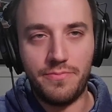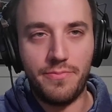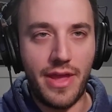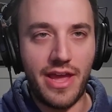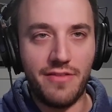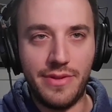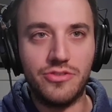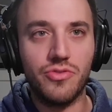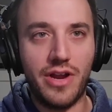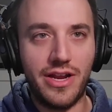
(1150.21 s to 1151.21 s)
may have been
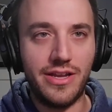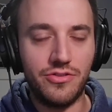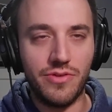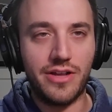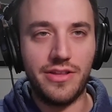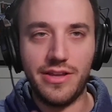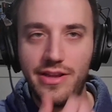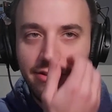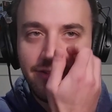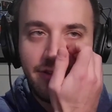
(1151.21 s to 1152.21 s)
training directly
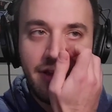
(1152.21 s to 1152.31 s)
against